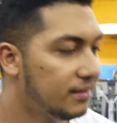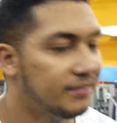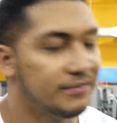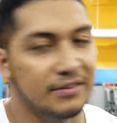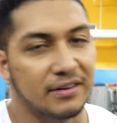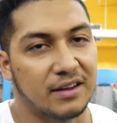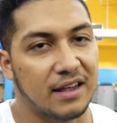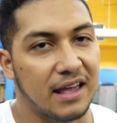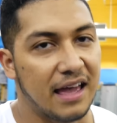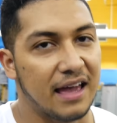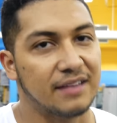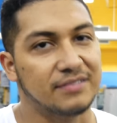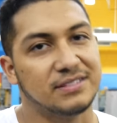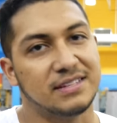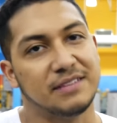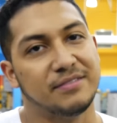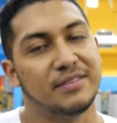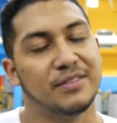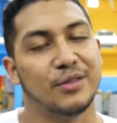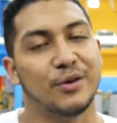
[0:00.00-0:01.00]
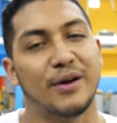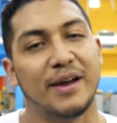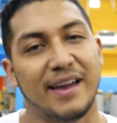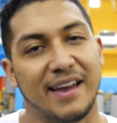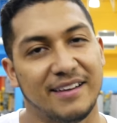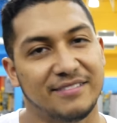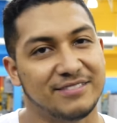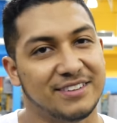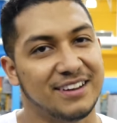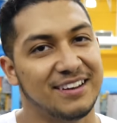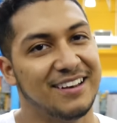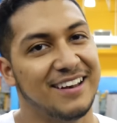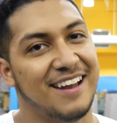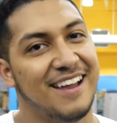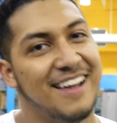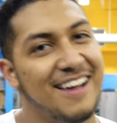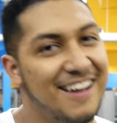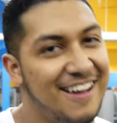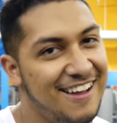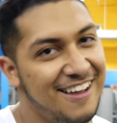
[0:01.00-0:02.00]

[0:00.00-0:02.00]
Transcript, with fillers: for calves, even though I have none.